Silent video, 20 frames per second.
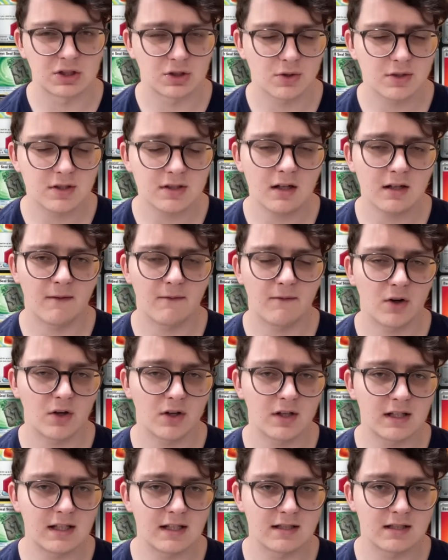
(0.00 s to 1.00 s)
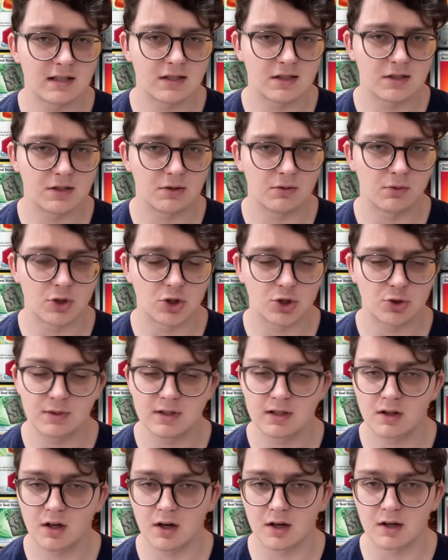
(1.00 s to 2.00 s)
so it's not very easy to
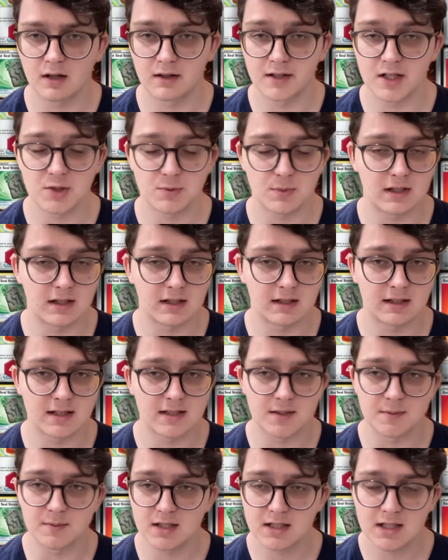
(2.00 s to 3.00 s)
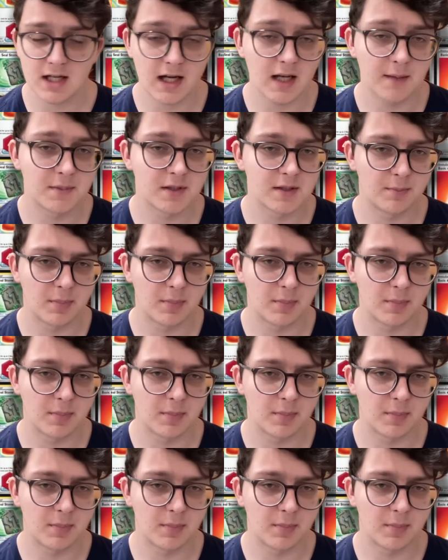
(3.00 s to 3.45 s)
retreat log unless we can get some snipes,